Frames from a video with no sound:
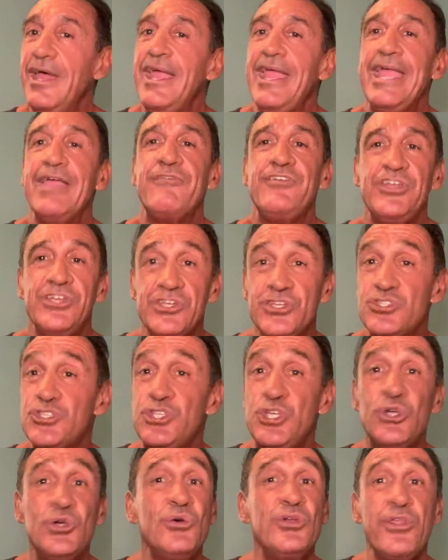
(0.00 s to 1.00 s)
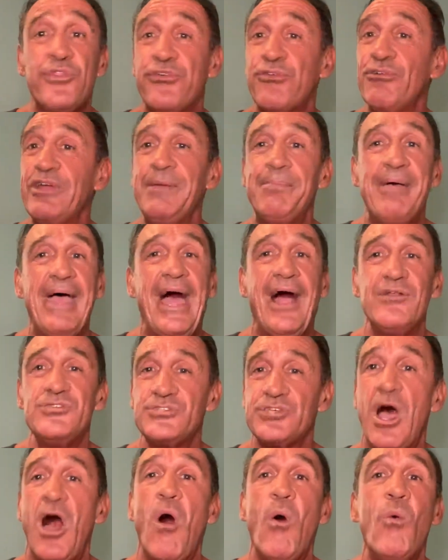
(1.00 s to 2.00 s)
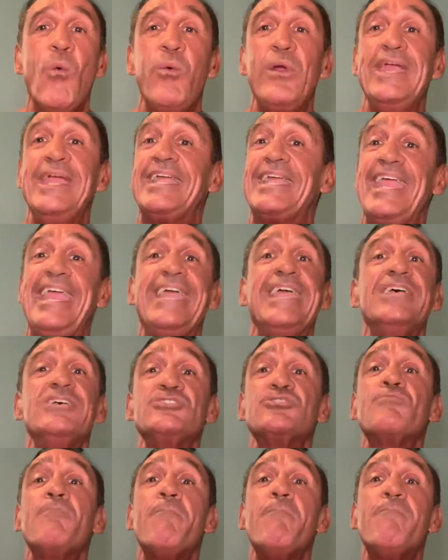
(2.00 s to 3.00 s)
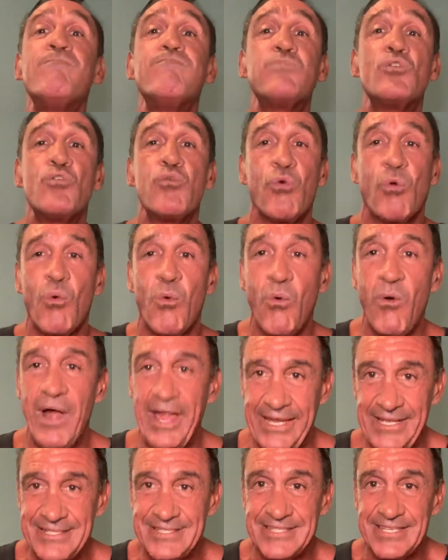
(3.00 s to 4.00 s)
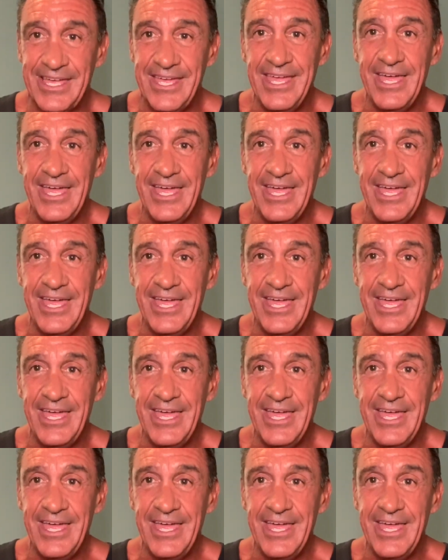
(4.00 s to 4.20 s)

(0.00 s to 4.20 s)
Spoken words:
If 2 to 3 pounds a week is great.